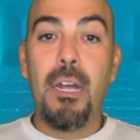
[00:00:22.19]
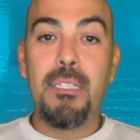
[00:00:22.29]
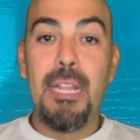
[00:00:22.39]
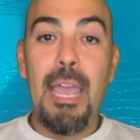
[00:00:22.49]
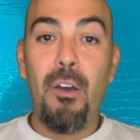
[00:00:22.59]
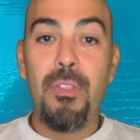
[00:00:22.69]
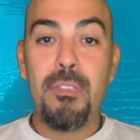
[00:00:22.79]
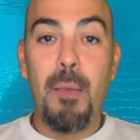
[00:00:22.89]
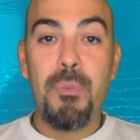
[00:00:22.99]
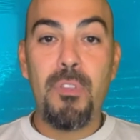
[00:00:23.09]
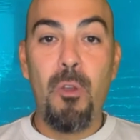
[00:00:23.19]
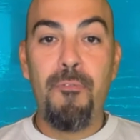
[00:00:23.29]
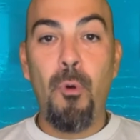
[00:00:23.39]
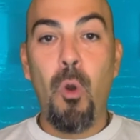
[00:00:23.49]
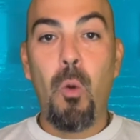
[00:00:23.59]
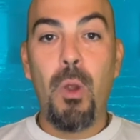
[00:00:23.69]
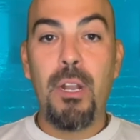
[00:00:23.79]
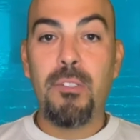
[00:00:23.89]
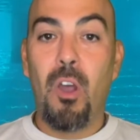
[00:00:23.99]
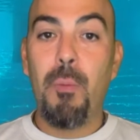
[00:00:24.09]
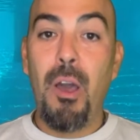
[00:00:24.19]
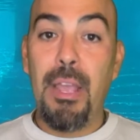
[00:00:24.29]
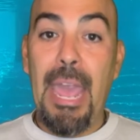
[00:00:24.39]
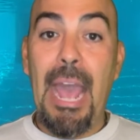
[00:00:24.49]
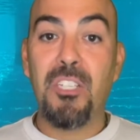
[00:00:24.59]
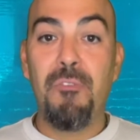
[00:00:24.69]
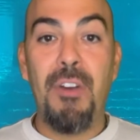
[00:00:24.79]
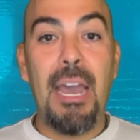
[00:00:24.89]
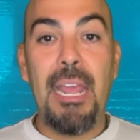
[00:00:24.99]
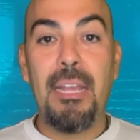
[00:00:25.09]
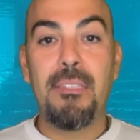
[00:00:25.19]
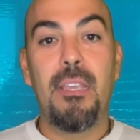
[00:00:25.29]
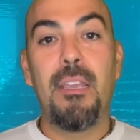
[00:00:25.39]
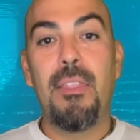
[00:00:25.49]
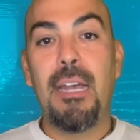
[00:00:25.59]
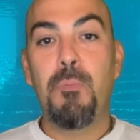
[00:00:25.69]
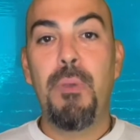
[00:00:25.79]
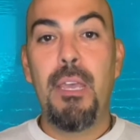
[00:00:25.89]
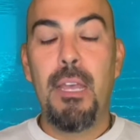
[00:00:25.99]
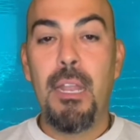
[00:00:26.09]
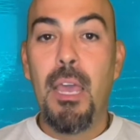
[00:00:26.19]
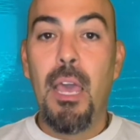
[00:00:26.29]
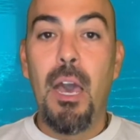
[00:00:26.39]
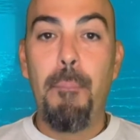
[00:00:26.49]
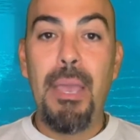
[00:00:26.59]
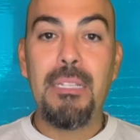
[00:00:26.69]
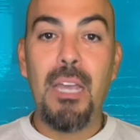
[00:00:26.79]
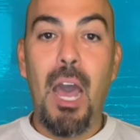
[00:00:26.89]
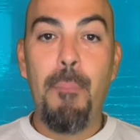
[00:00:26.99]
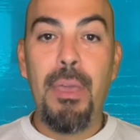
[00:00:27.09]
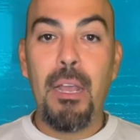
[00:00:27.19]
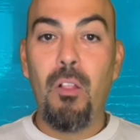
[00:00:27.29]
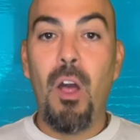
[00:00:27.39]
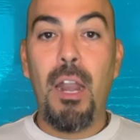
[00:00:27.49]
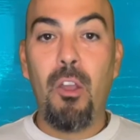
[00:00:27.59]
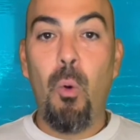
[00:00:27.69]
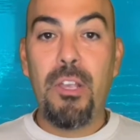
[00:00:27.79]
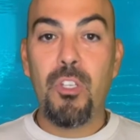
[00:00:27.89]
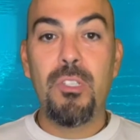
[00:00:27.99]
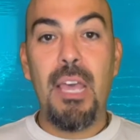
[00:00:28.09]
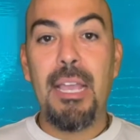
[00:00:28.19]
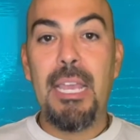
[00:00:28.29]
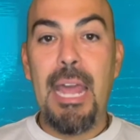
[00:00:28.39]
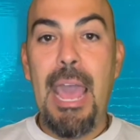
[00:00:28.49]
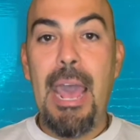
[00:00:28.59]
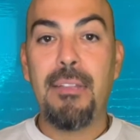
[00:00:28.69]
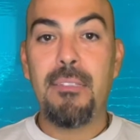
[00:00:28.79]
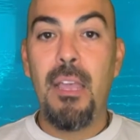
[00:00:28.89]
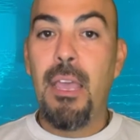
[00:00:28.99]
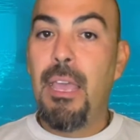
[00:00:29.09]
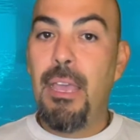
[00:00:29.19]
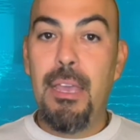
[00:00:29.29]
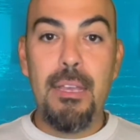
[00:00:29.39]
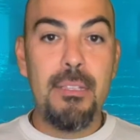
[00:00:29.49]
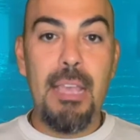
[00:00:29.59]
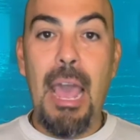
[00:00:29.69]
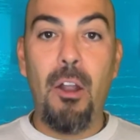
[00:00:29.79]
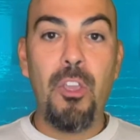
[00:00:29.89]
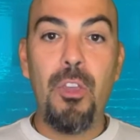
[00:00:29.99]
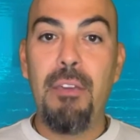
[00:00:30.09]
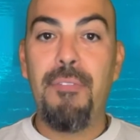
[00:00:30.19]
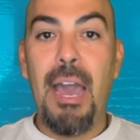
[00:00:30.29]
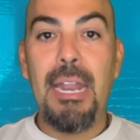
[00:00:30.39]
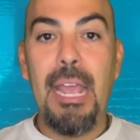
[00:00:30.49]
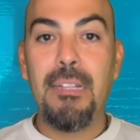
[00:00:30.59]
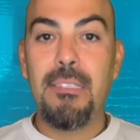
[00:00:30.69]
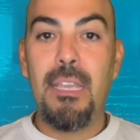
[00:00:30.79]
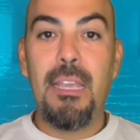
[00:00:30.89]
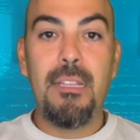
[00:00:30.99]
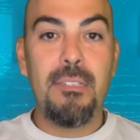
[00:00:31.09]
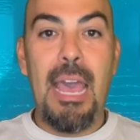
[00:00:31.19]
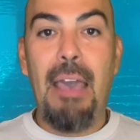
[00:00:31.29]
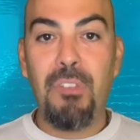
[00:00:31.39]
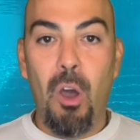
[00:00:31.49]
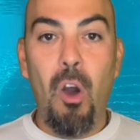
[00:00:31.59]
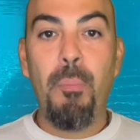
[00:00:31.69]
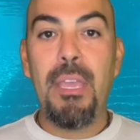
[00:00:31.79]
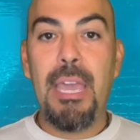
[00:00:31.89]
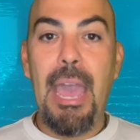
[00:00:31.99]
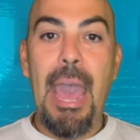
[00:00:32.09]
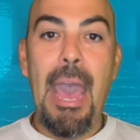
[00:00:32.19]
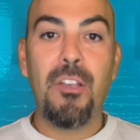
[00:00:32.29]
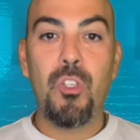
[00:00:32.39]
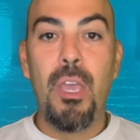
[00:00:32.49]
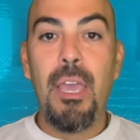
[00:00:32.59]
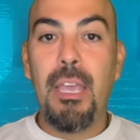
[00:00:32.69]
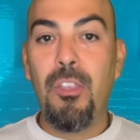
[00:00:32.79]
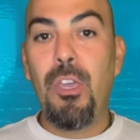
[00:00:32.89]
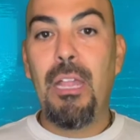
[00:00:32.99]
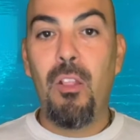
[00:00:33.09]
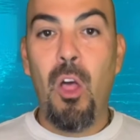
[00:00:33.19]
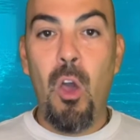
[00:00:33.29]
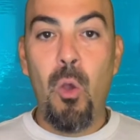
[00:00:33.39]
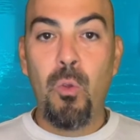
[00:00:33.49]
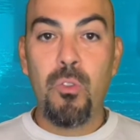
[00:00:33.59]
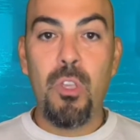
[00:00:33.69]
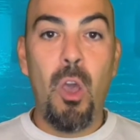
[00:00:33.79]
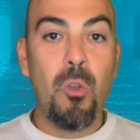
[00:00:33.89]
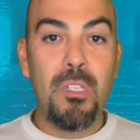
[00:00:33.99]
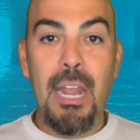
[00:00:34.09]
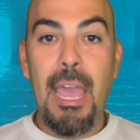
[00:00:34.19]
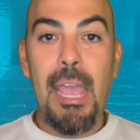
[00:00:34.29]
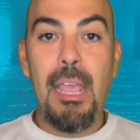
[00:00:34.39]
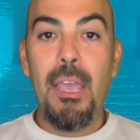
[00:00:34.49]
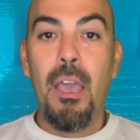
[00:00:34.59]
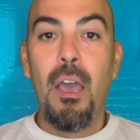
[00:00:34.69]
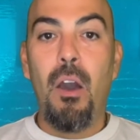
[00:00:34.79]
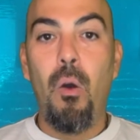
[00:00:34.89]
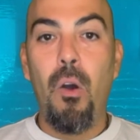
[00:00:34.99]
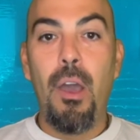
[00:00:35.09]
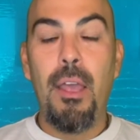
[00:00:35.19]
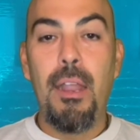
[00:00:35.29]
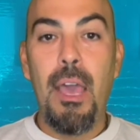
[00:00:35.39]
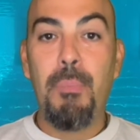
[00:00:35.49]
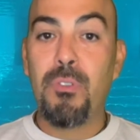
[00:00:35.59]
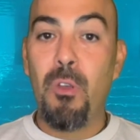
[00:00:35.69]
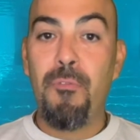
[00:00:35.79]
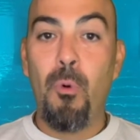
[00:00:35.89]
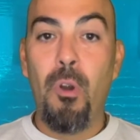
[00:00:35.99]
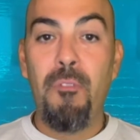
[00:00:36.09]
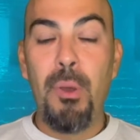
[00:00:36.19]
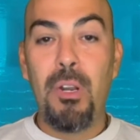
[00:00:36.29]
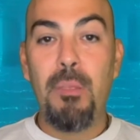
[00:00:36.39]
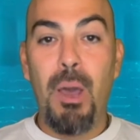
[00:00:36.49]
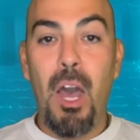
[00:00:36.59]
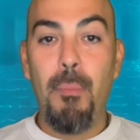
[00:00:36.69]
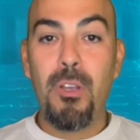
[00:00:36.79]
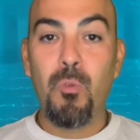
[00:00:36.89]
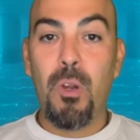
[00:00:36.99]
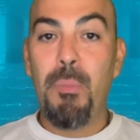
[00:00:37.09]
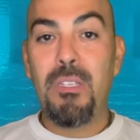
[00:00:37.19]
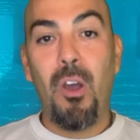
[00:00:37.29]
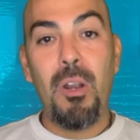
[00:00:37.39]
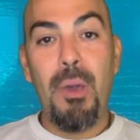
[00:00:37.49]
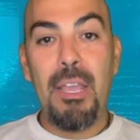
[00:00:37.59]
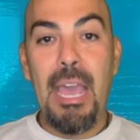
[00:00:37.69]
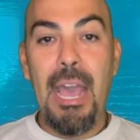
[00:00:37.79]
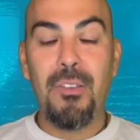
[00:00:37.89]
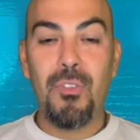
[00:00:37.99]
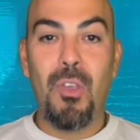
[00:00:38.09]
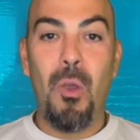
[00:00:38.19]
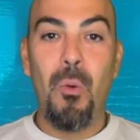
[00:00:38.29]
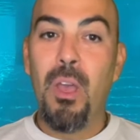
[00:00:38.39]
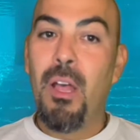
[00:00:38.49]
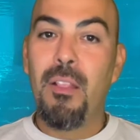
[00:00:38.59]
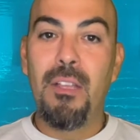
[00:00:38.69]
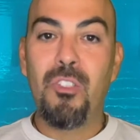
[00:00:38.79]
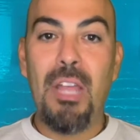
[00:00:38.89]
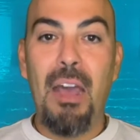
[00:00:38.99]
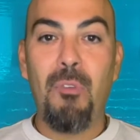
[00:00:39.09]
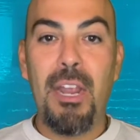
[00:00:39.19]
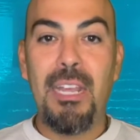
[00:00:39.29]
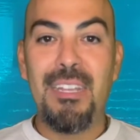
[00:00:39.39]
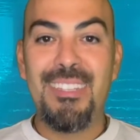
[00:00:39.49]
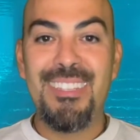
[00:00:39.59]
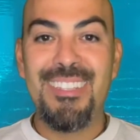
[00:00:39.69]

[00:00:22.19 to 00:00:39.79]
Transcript: Today on this episode 4, we're going to talk about cash and financing. That's been a big topic. A lot of questions I get asked is how do you get financing? Does it have to all be cash? Can you get loans? So today on episode 4 of Building Bahamas, we're going to be talking about cash. So let's dive right in.